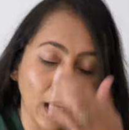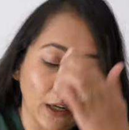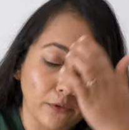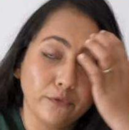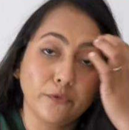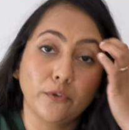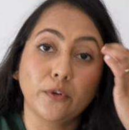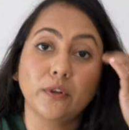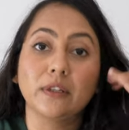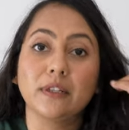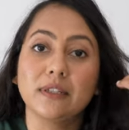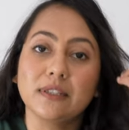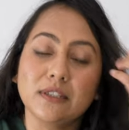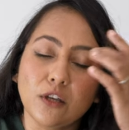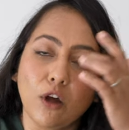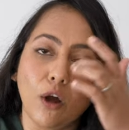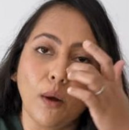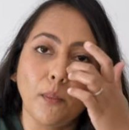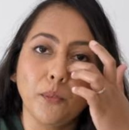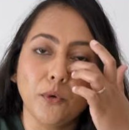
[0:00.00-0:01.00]
and for this
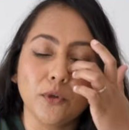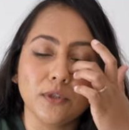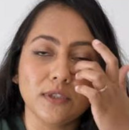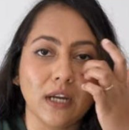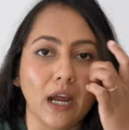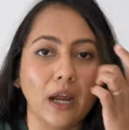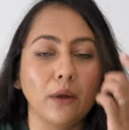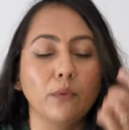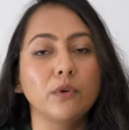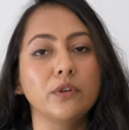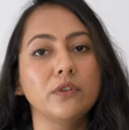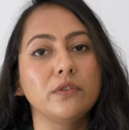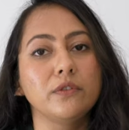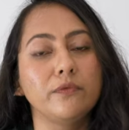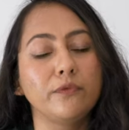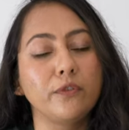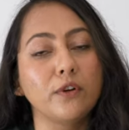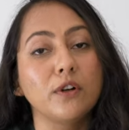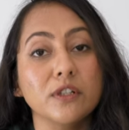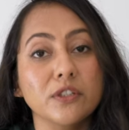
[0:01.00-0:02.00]
compost I would
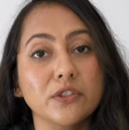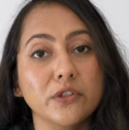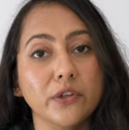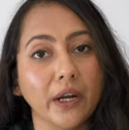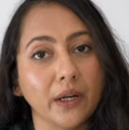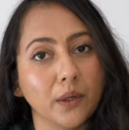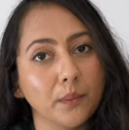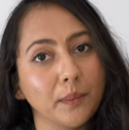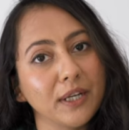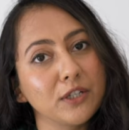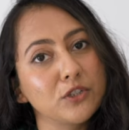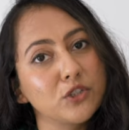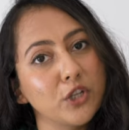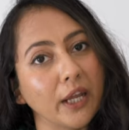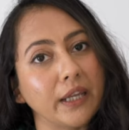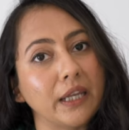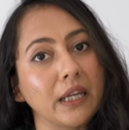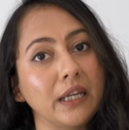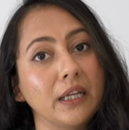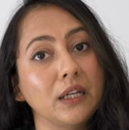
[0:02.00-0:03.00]
first recommend
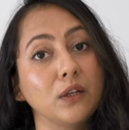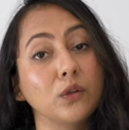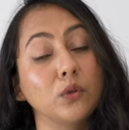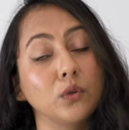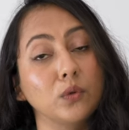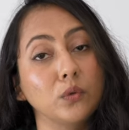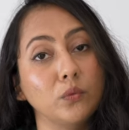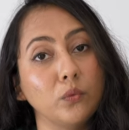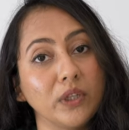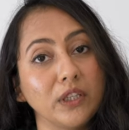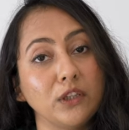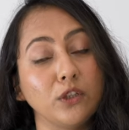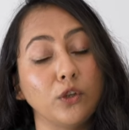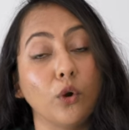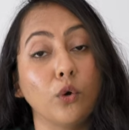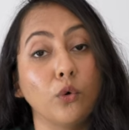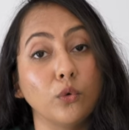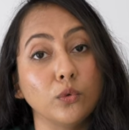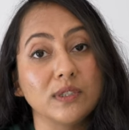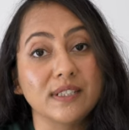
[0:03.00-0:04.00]
checking in with
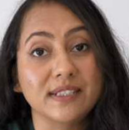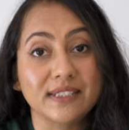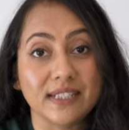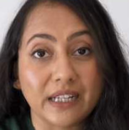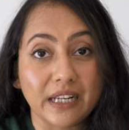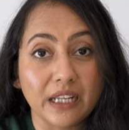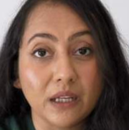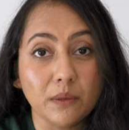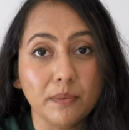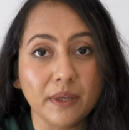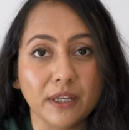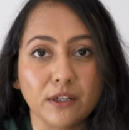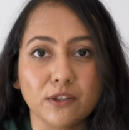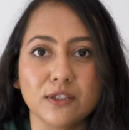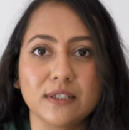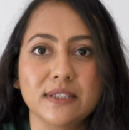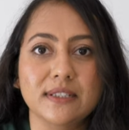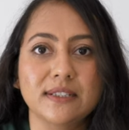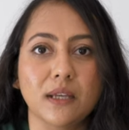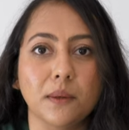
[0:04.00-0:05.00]
your own city
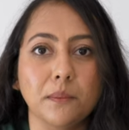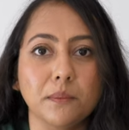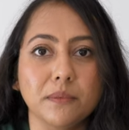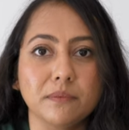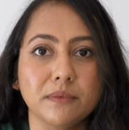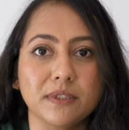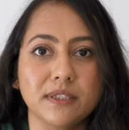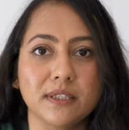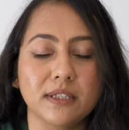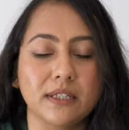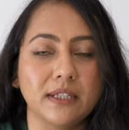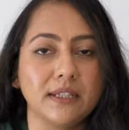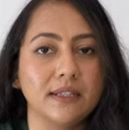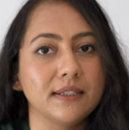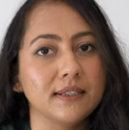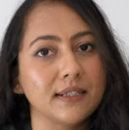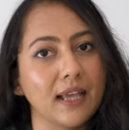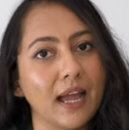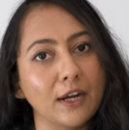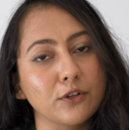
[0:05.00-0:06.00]
because some
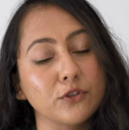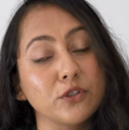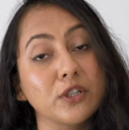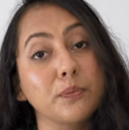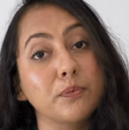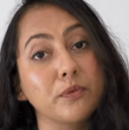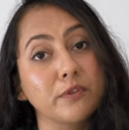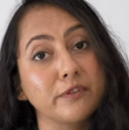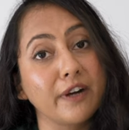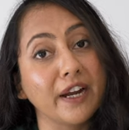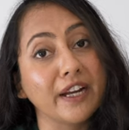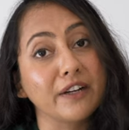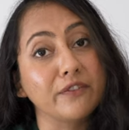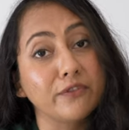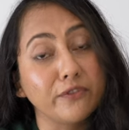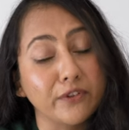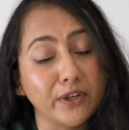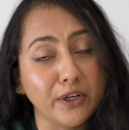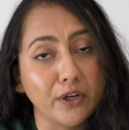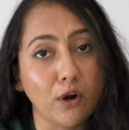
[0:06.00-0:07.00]
cities actually provide
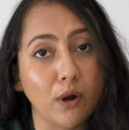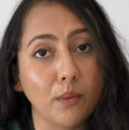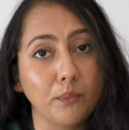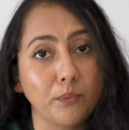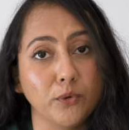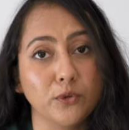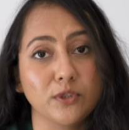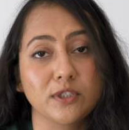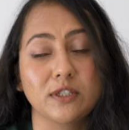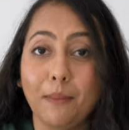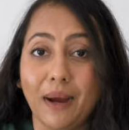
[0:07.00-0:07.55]
free compost.